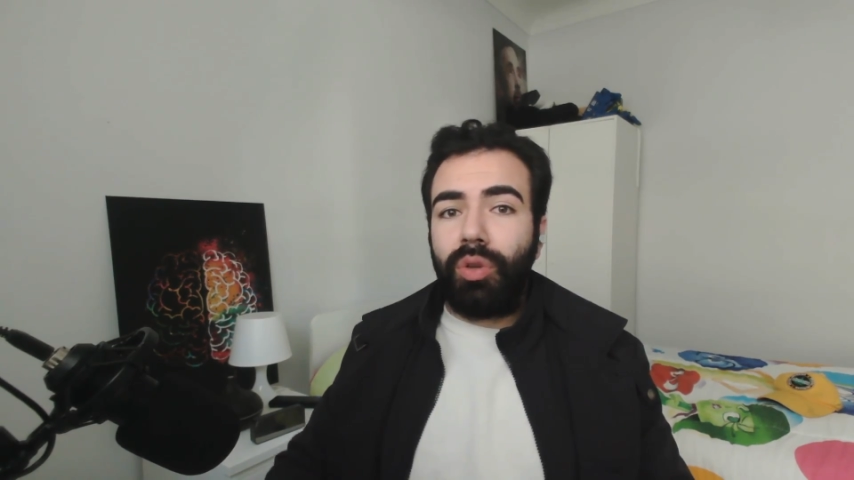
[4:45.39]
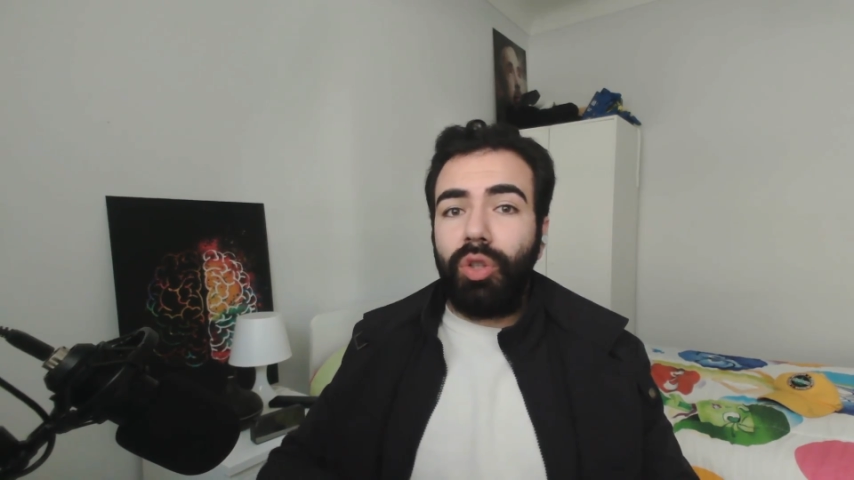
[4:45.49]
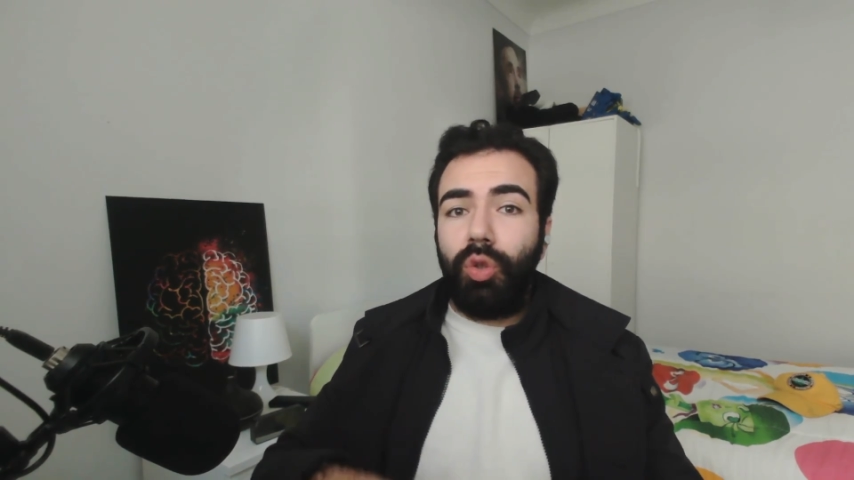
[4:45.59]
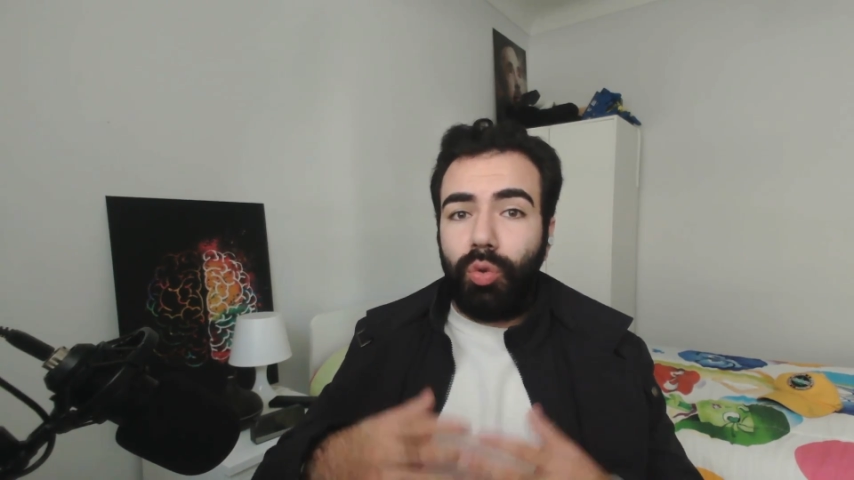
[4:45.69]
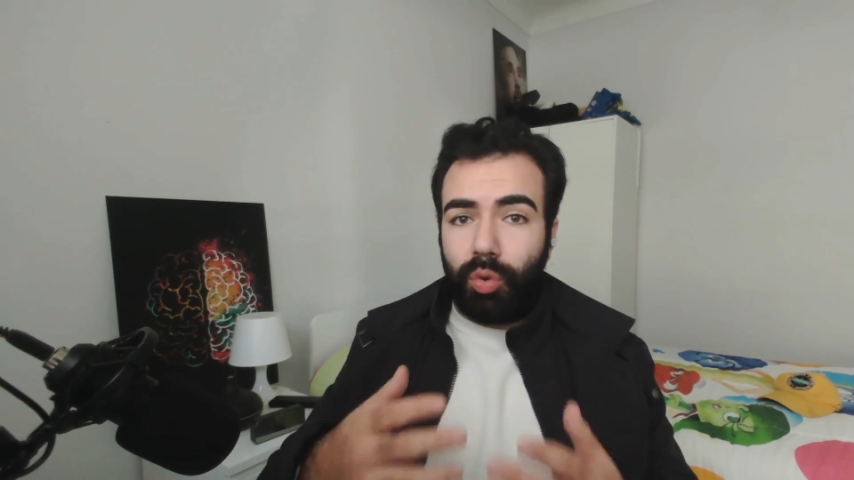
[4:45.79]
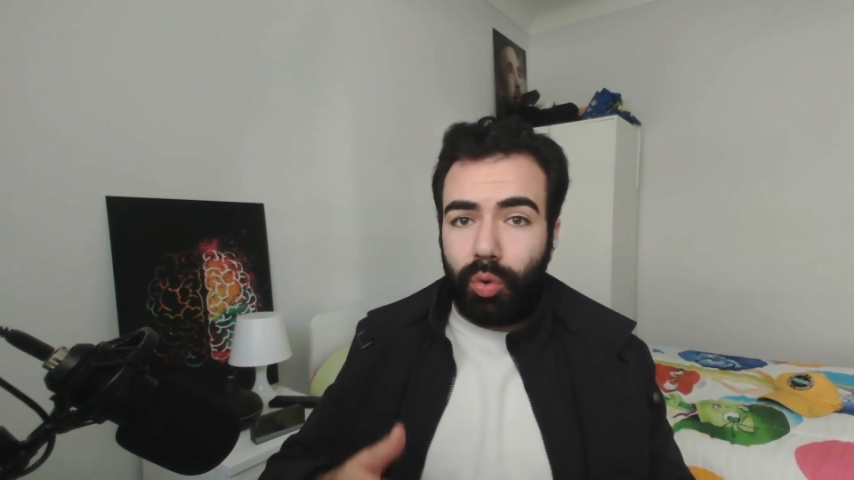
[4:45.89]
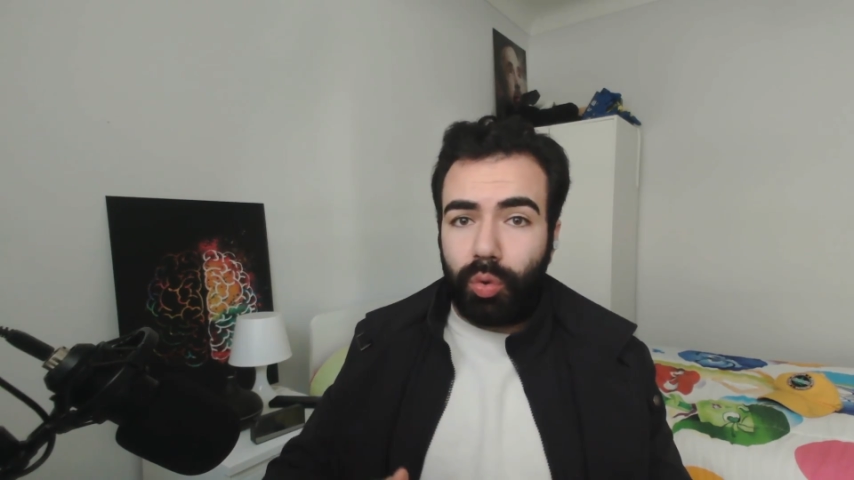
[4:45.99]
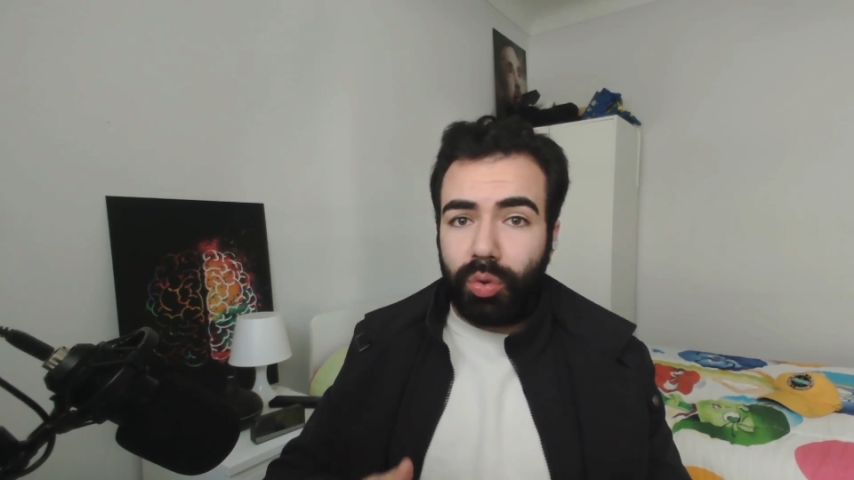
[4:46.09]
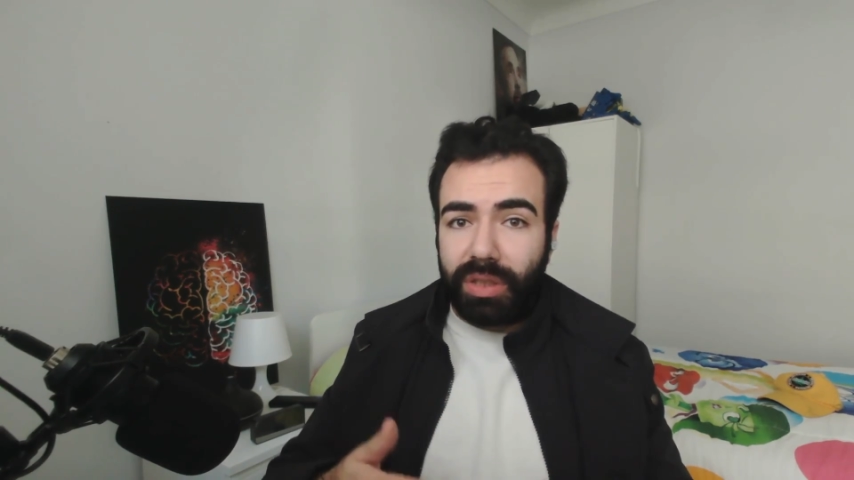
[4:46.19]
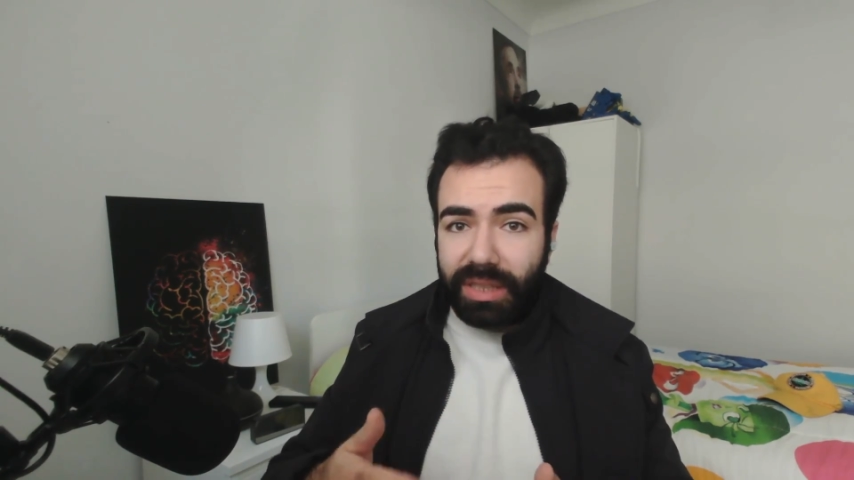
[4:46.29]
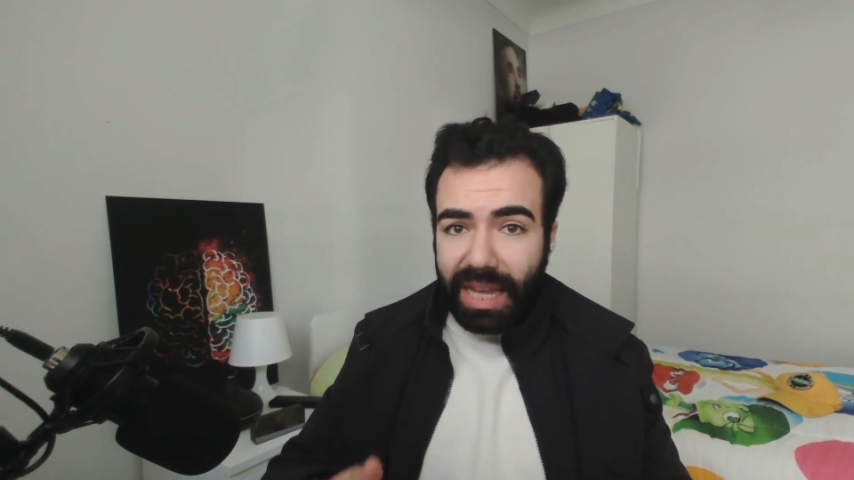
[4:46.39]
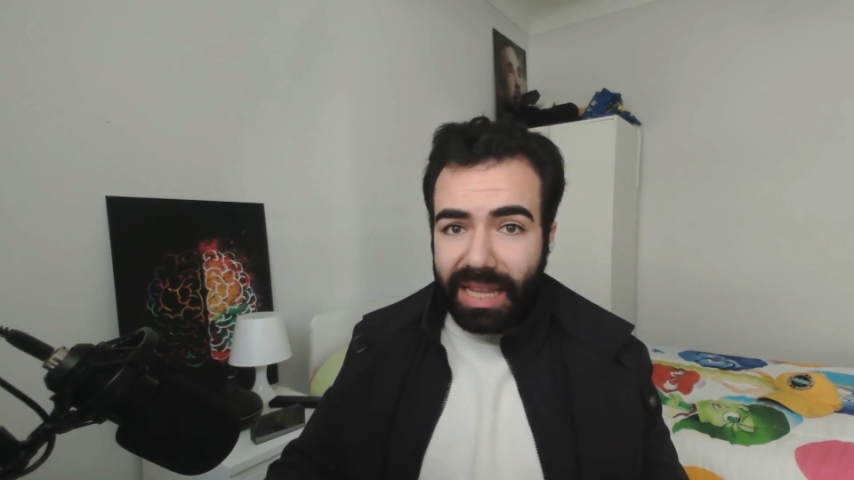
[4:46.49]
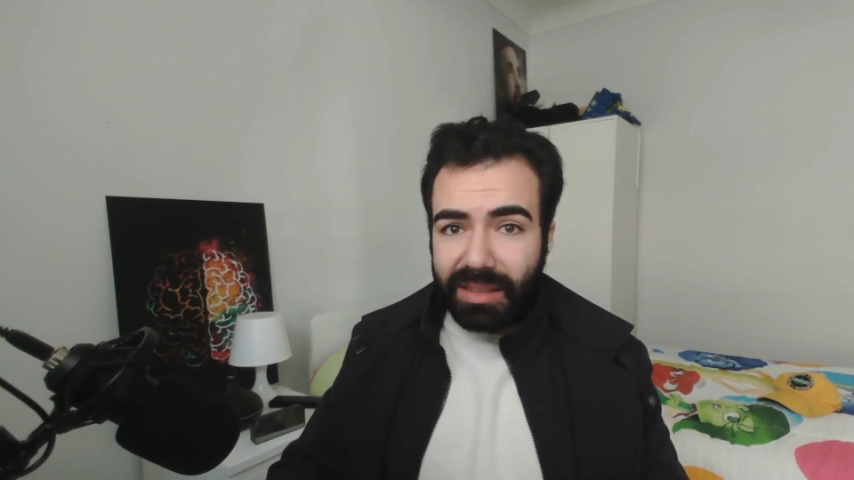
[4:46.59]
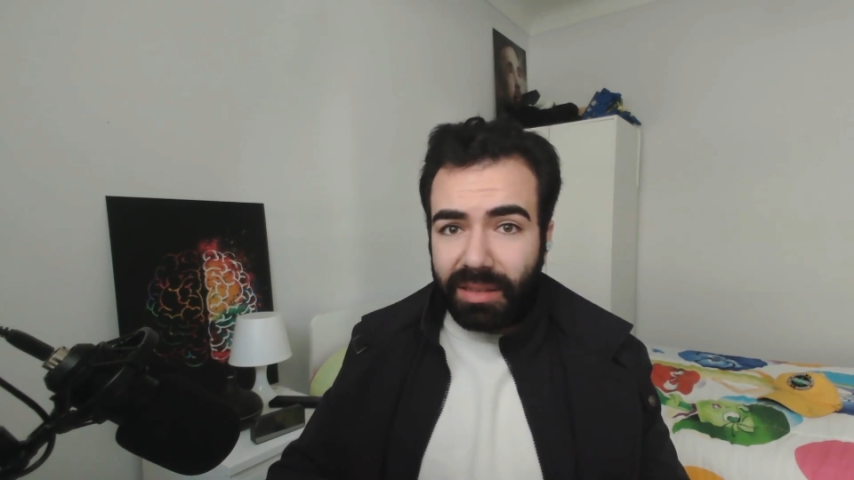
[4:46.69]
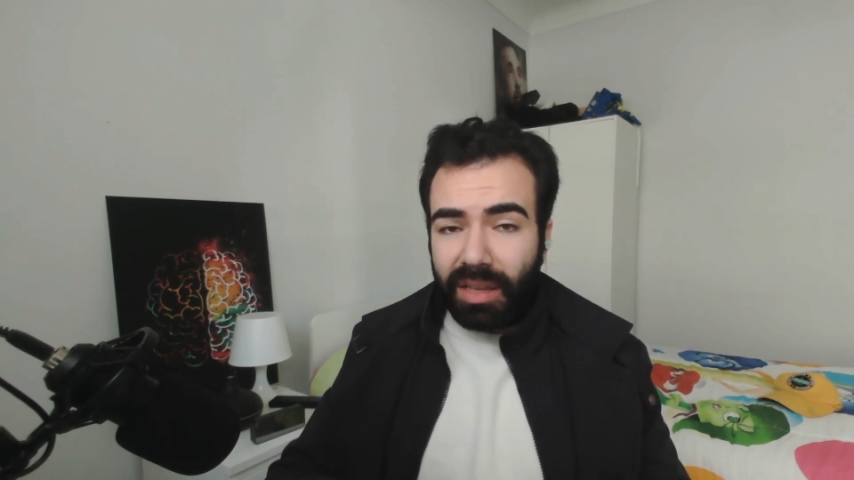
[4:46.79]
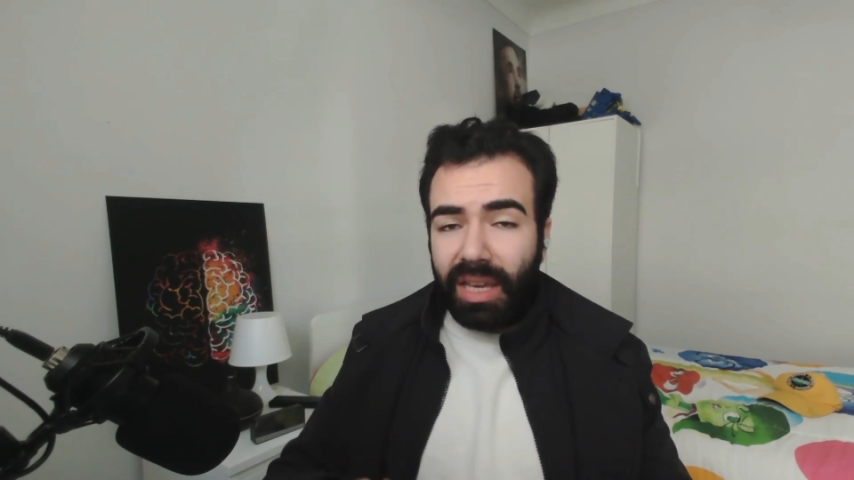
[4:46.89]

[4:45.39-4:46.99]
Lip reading: You do that